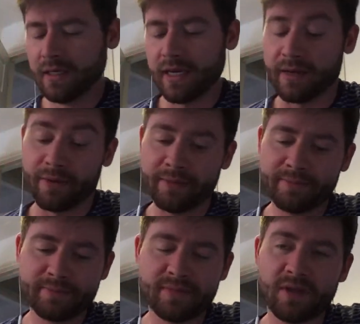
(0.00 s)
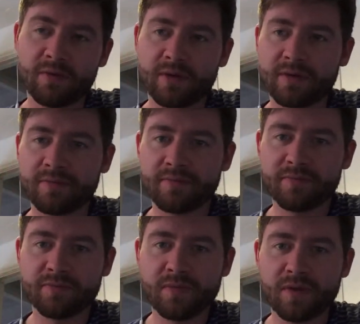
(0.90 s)
Anyway, there we are.
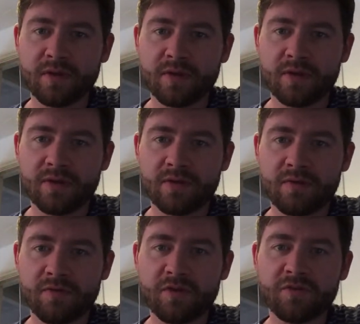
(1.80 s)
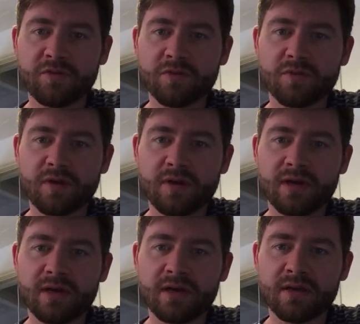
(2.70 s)
Fistful,
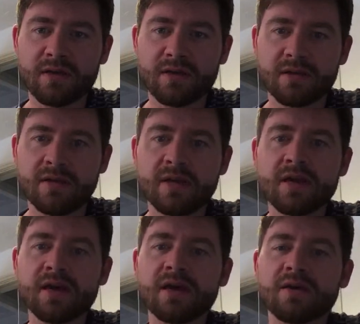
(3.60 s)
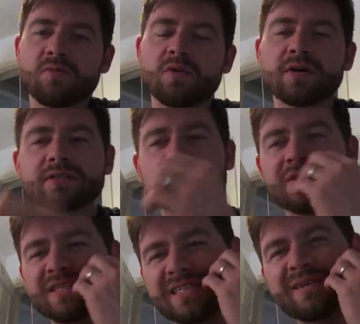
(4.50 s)
okay. Yeah, well, it's
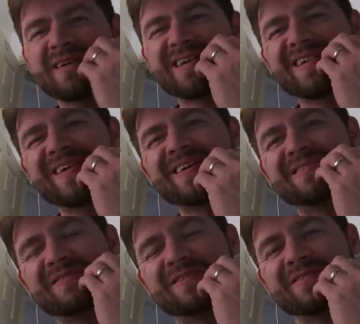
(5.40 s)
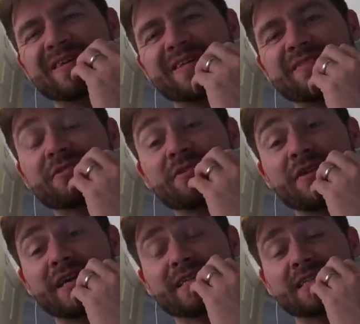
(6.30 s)
not the same kind of thing as Fistful. Different
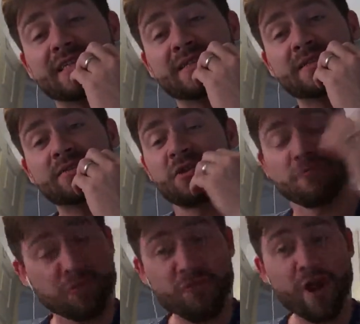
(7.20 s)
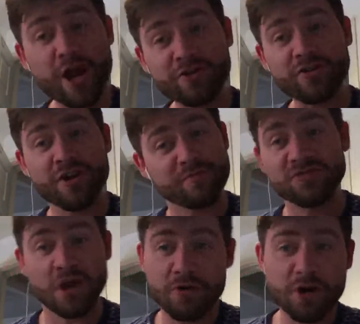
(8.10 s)
director. Different director. I'm
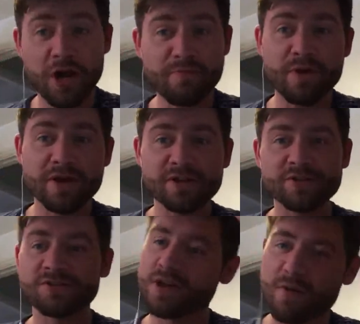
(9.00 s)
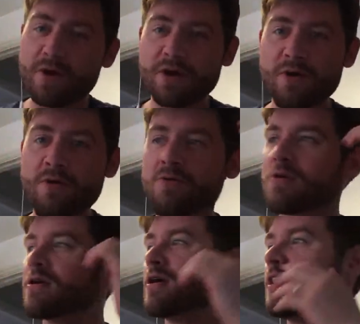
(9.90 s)
sounding like Pierce. There we go.